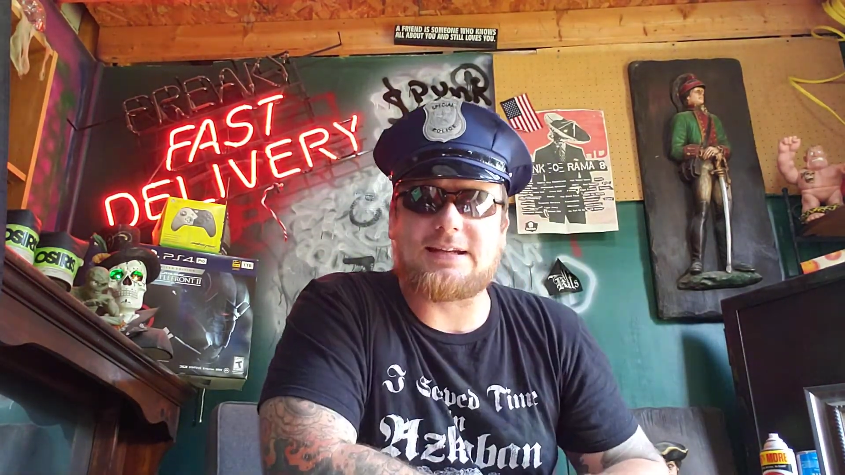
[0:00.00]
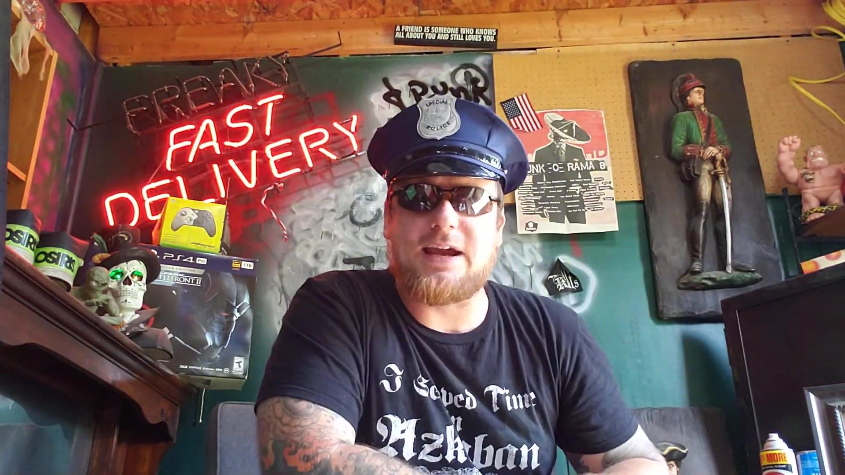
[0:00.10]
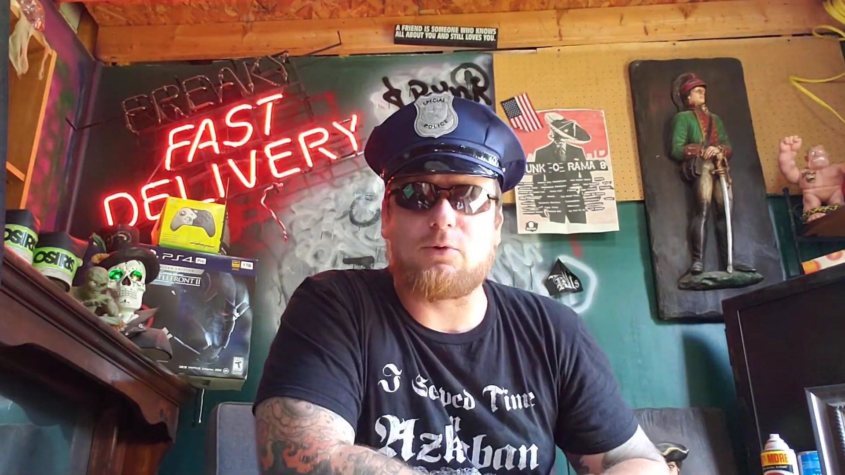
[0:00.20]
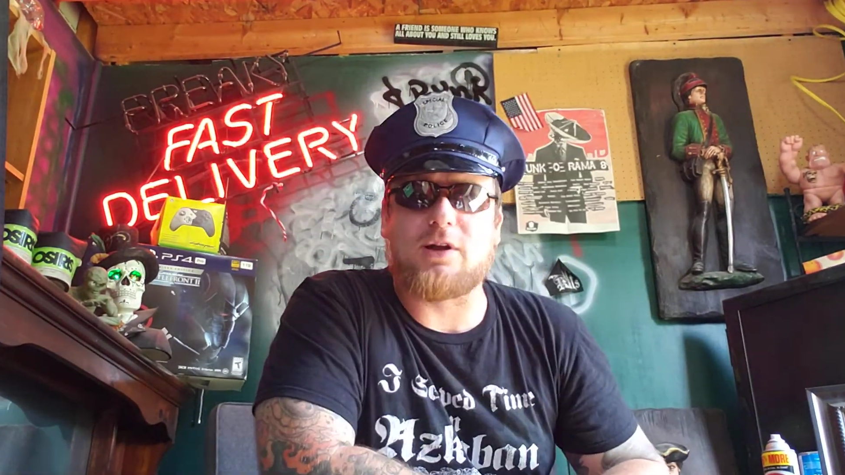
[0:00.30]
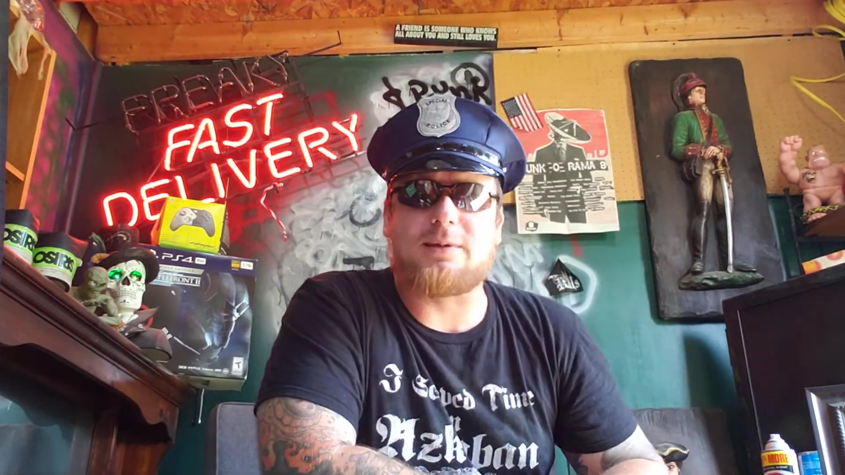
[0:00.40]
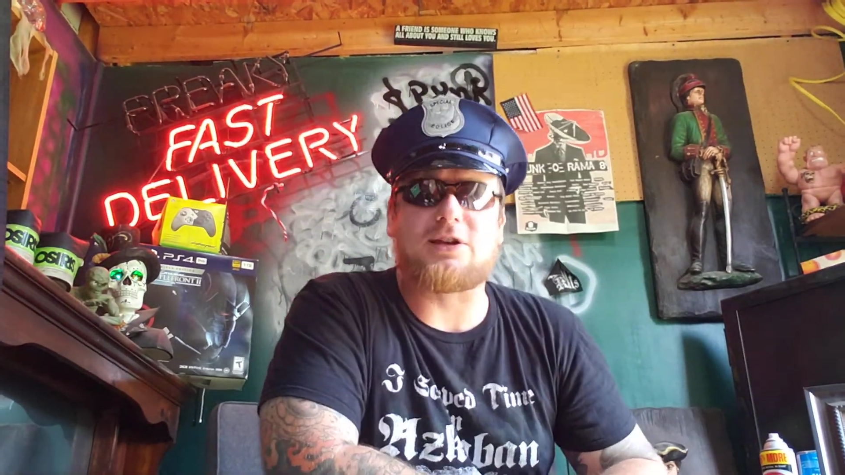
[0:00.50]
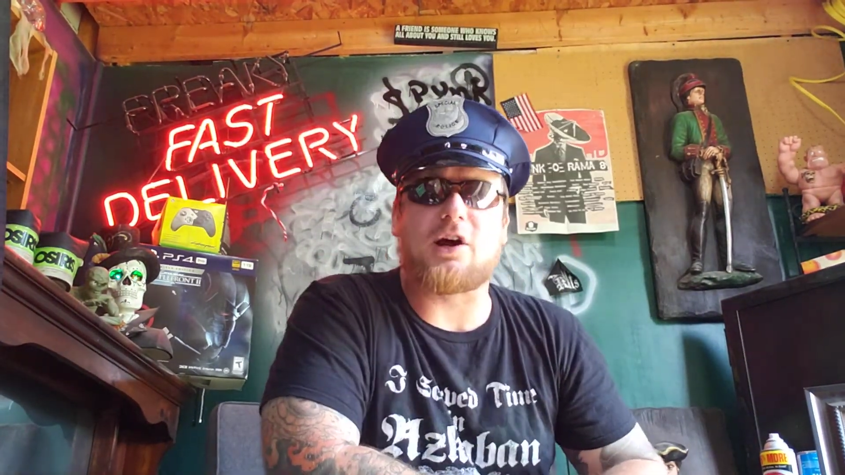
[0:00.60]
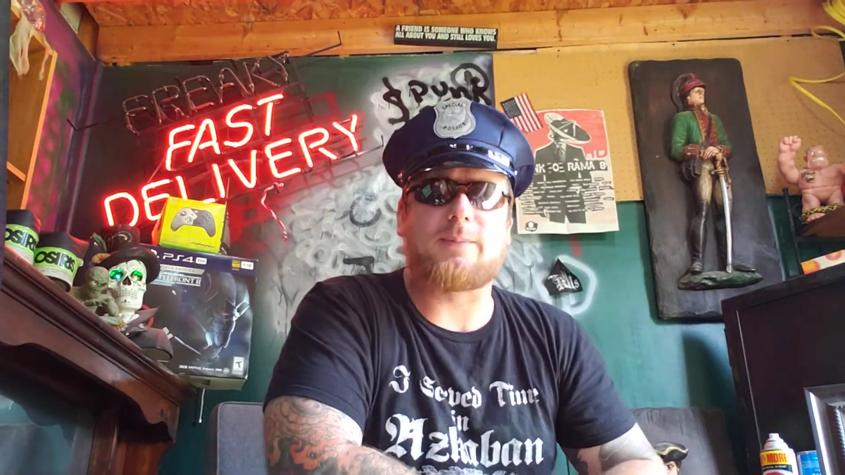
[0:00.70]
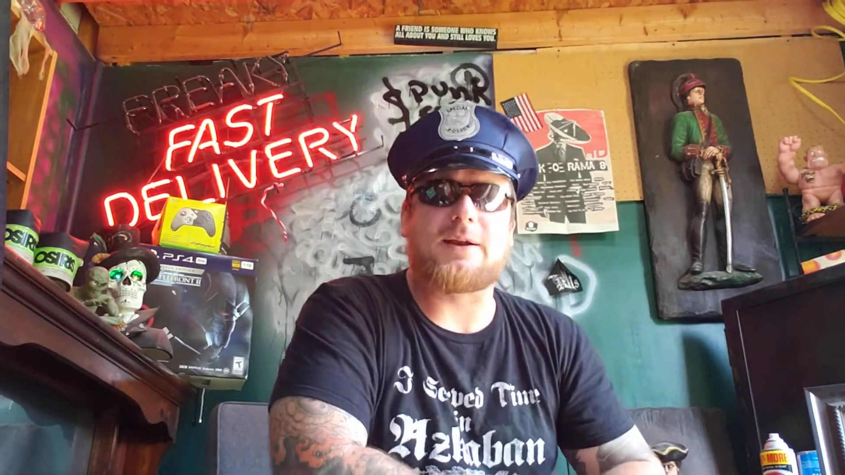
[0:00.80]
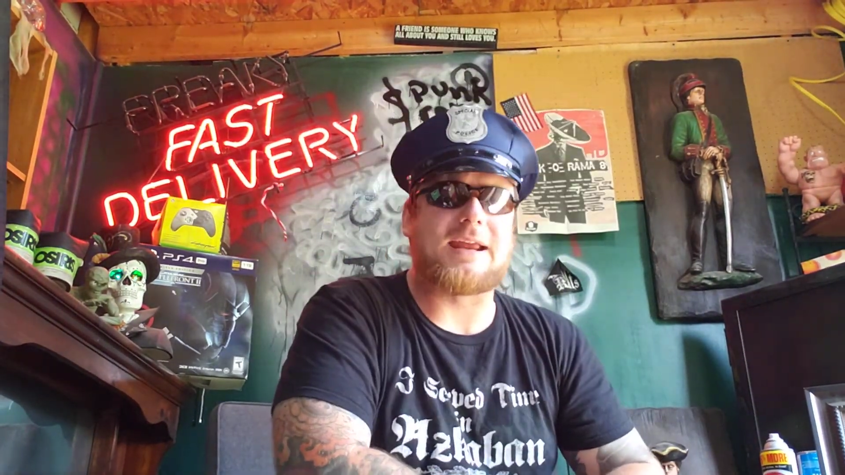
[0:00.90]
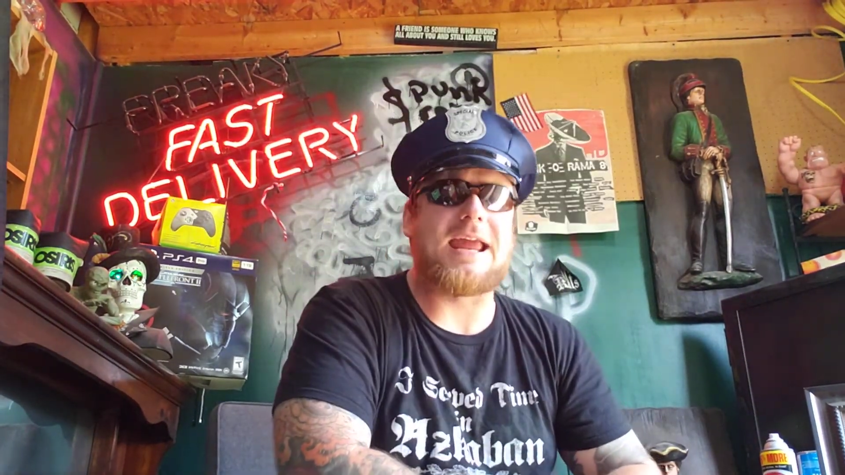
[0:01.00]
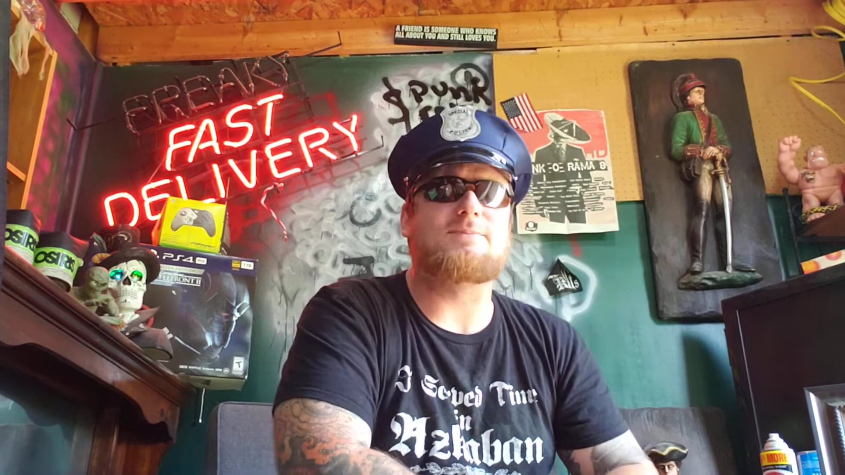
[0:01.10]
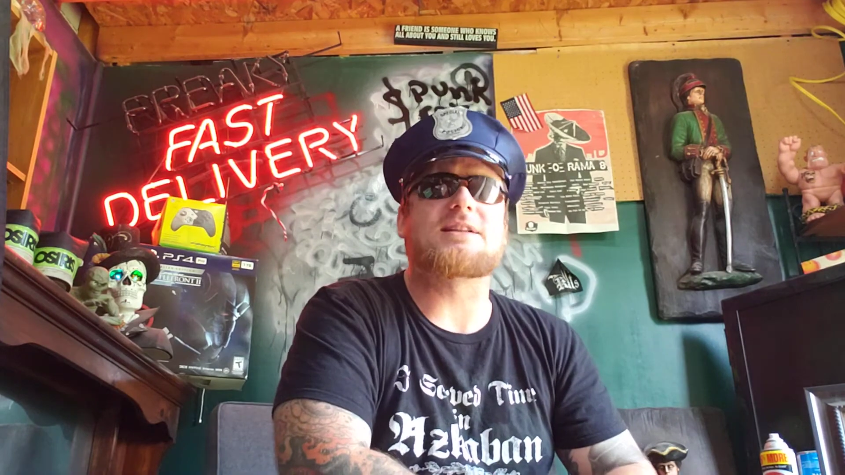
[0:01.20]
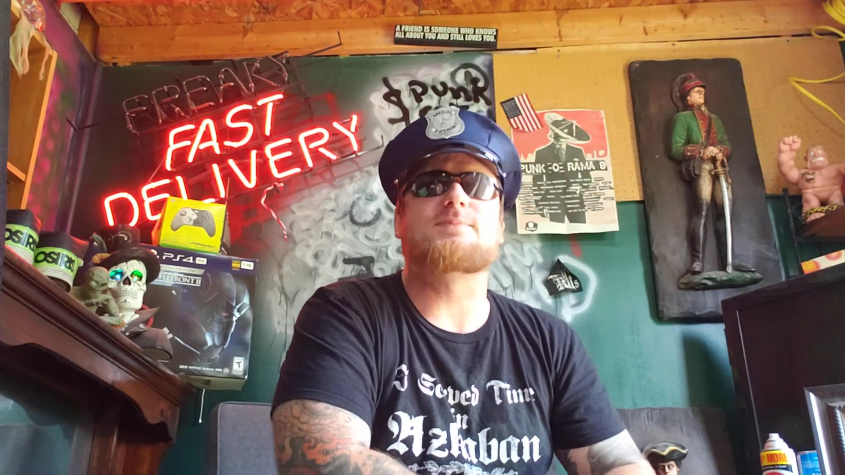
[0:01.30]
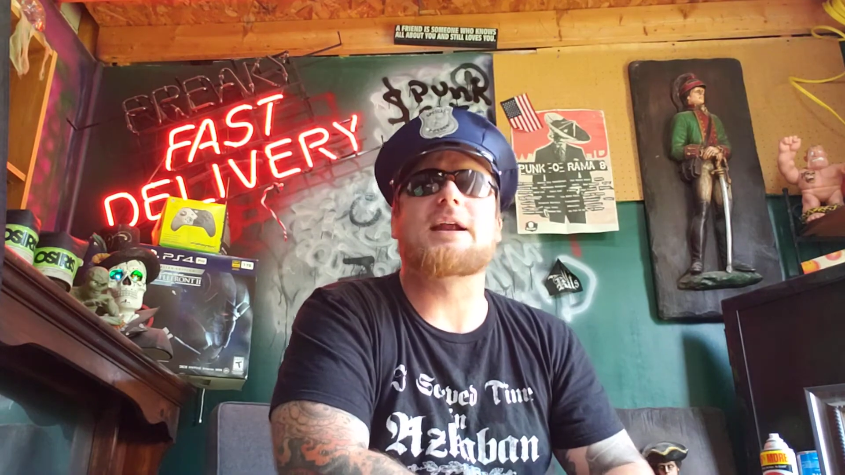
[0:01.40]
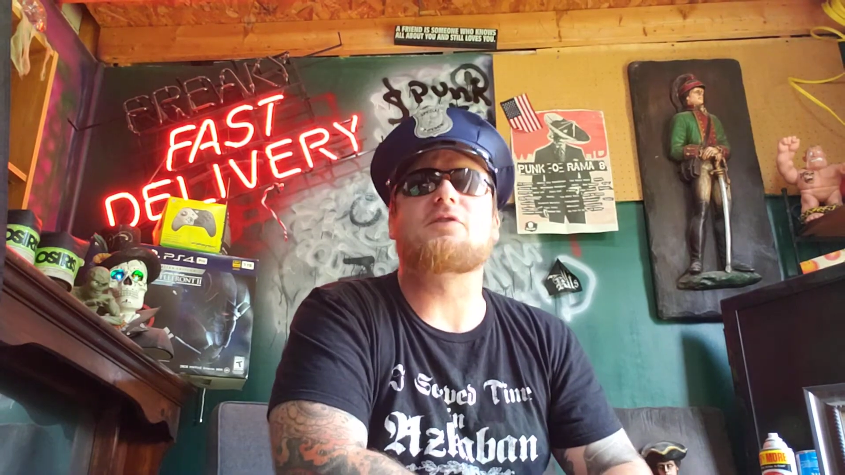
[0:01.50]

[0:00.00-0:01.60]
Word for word: Today we're going to be talking about a game that's been